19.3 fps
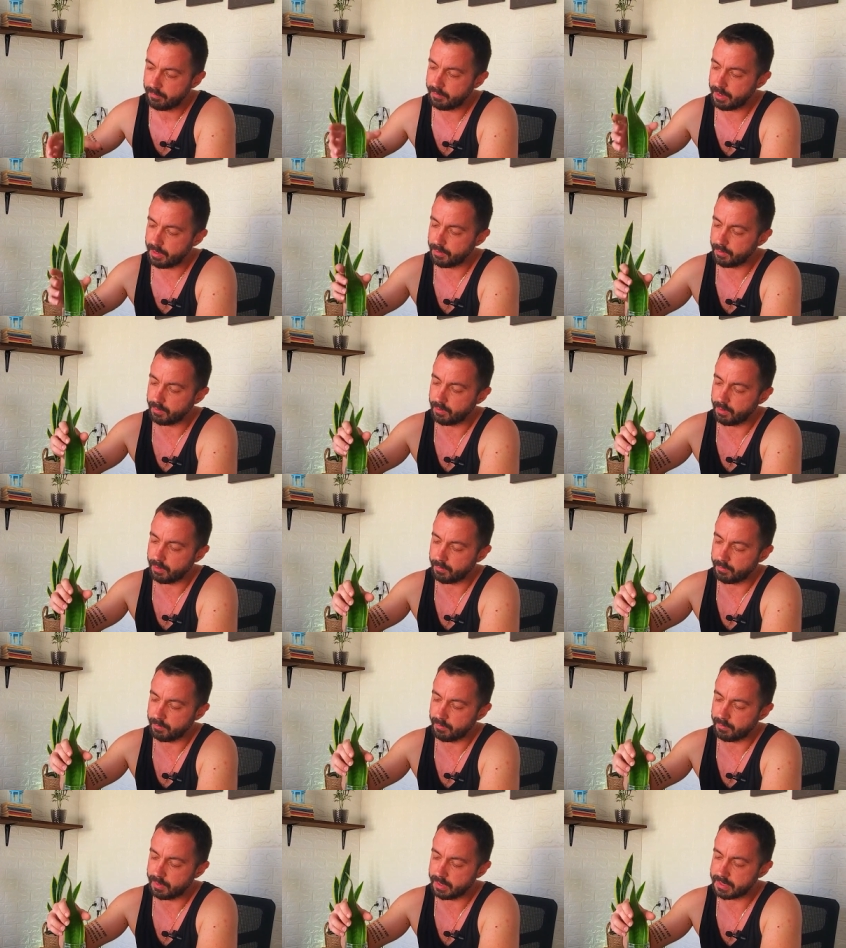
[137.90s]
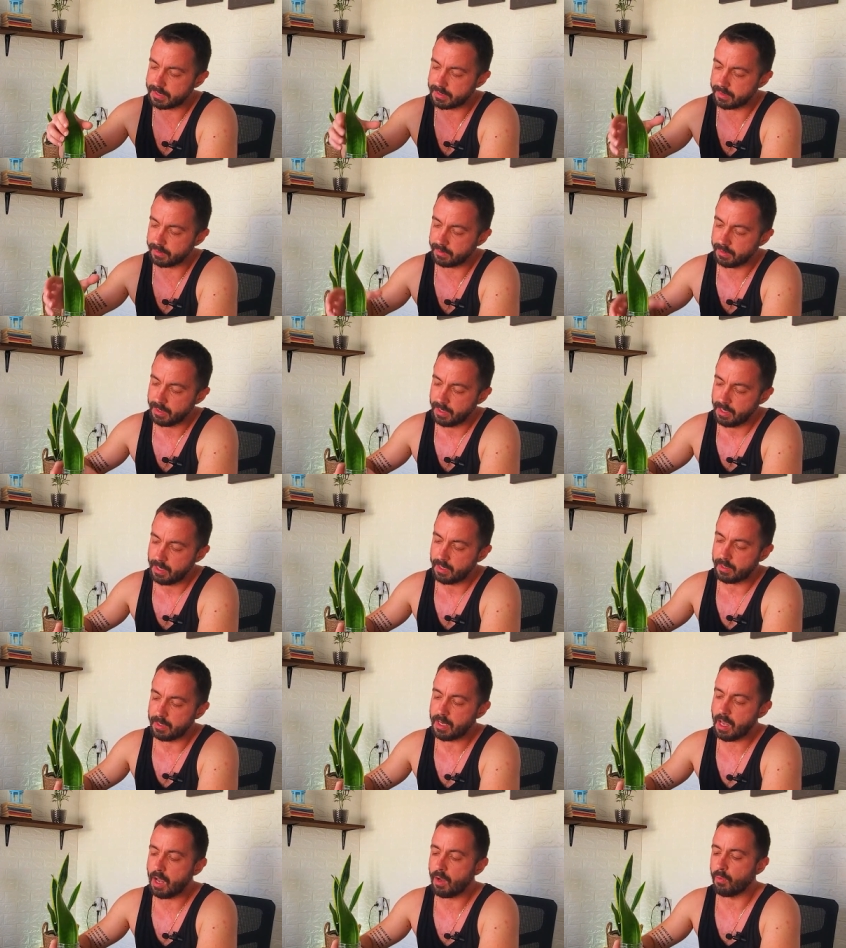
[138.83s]
There you go, that's it.
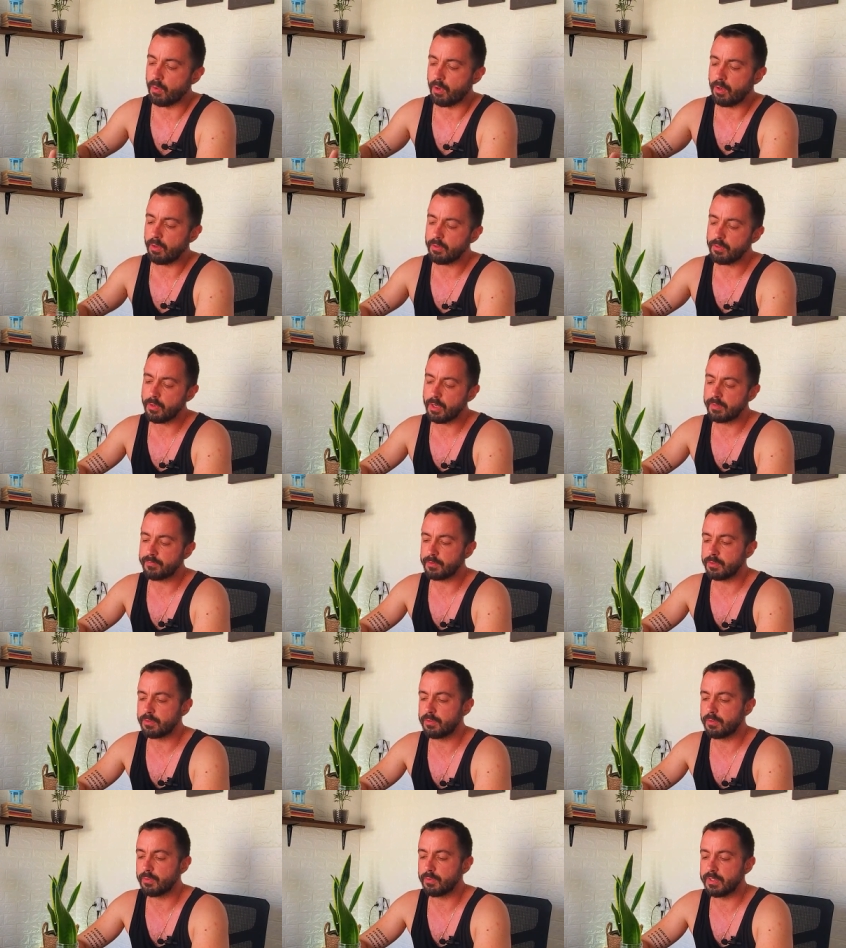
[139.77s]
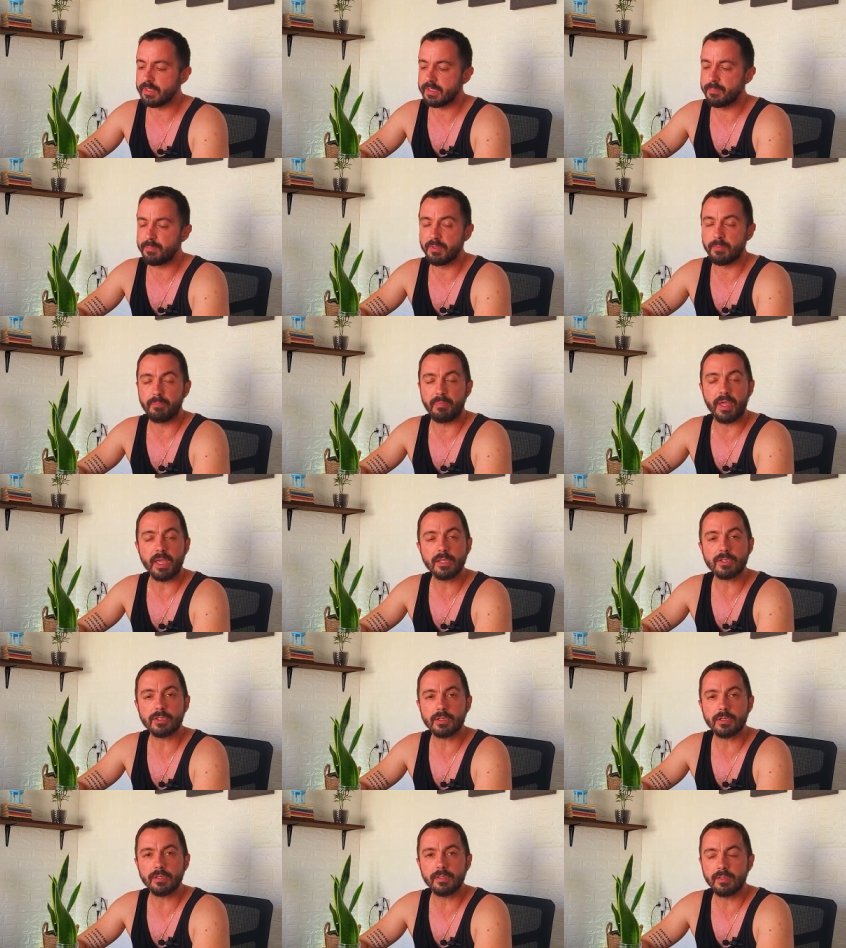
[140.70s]
Now, all you have to do is be
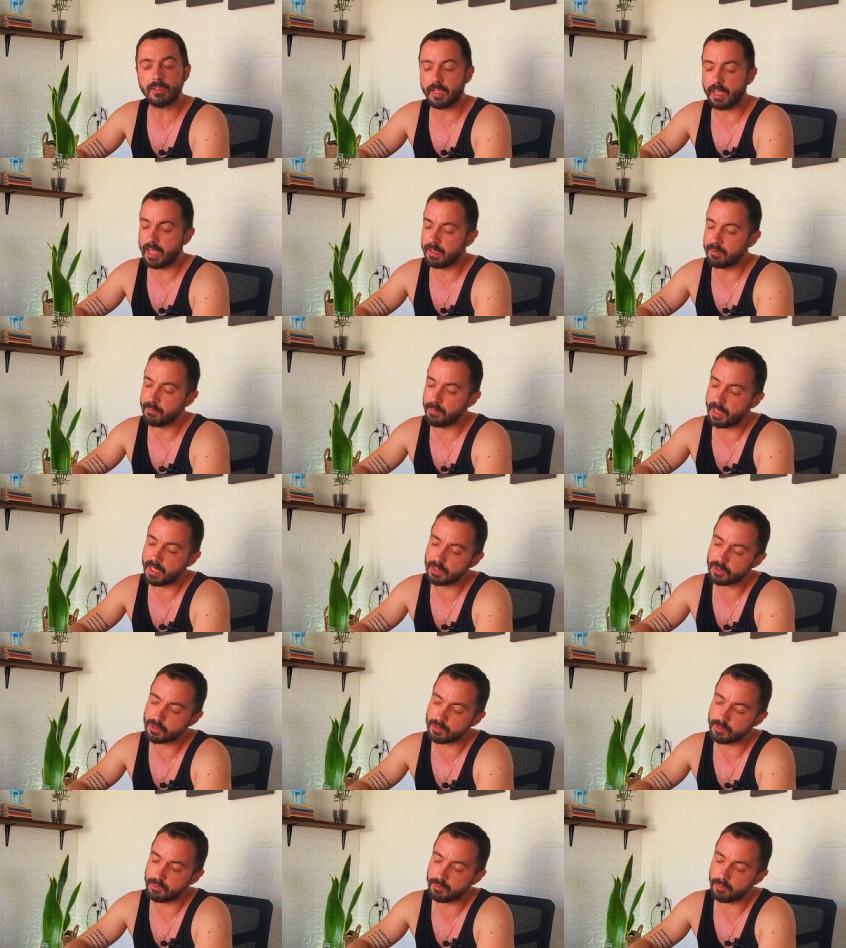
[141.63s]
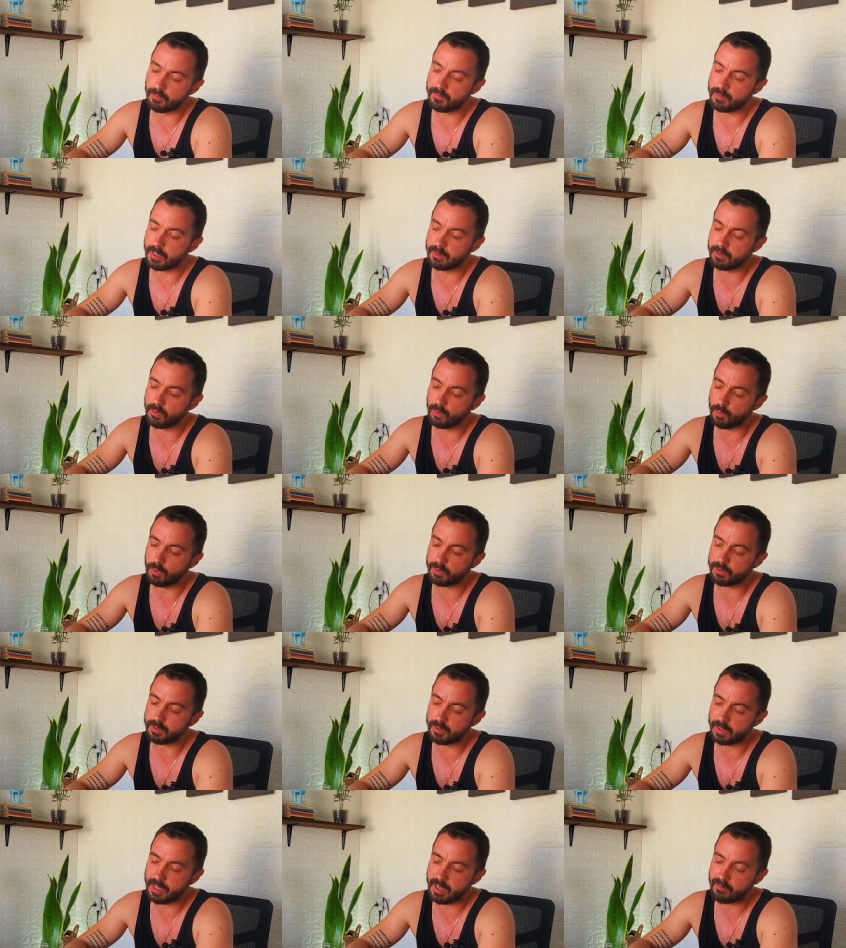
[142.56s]
patient and make sure that the
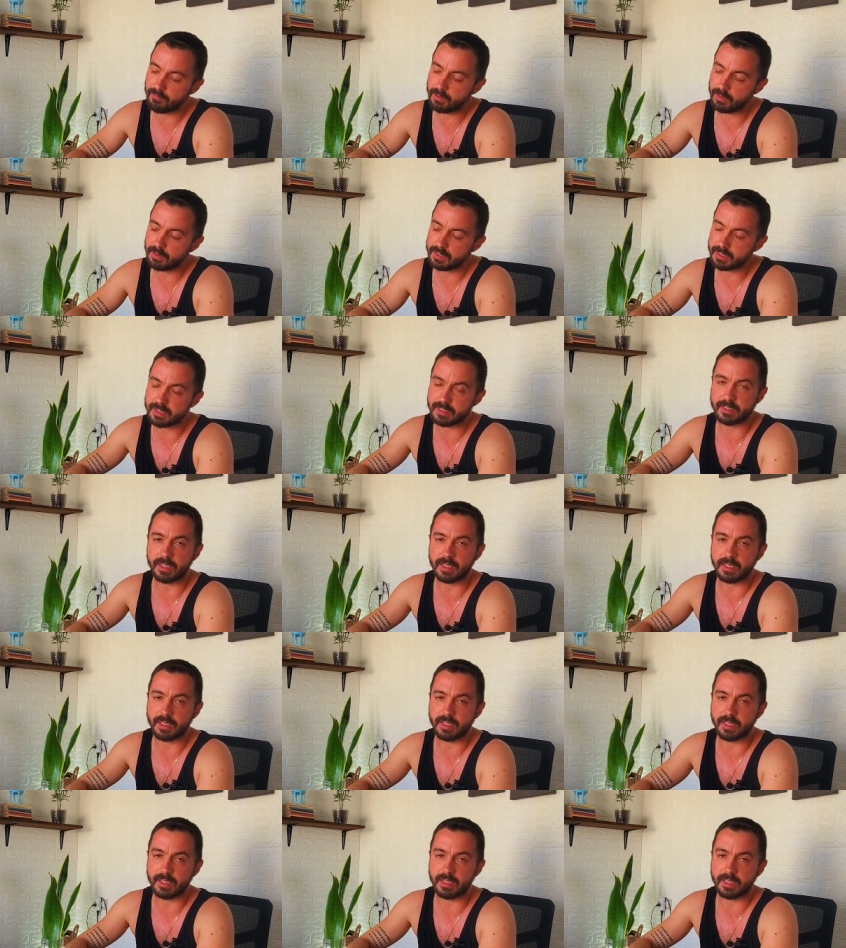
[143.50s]
water level